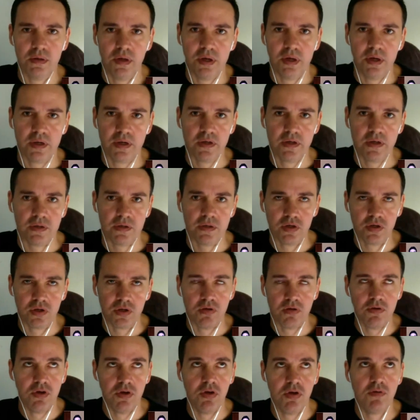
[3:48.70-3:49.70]
Okay. So
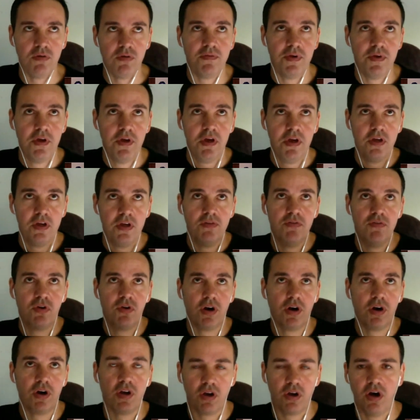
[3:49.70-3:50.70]
you've
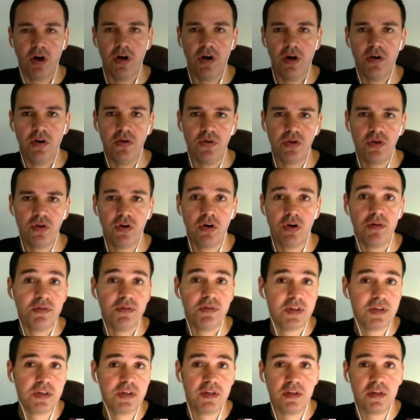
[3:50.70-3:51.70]
got a guy who's kind
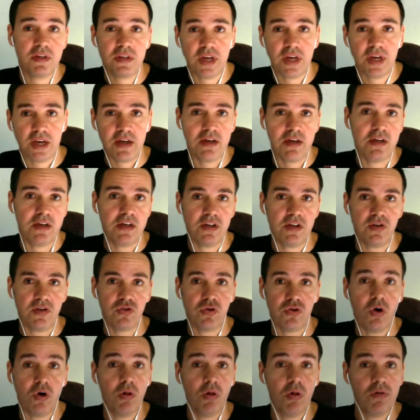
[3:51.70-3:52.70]
of taking
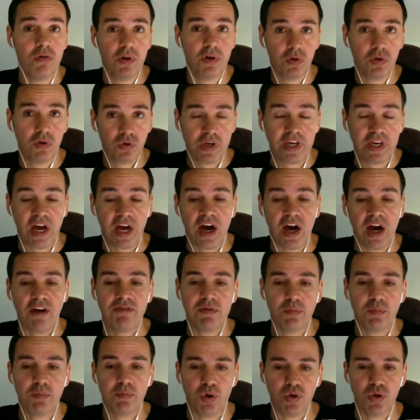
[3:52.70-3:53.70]
control of it, looking after
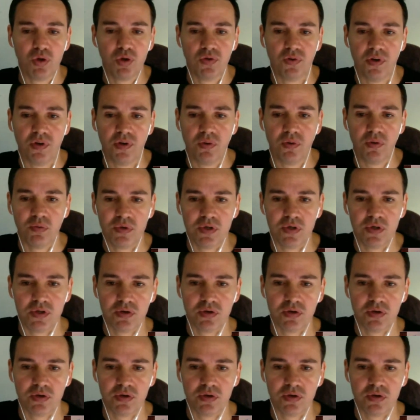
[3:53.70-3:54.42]
most of it, which is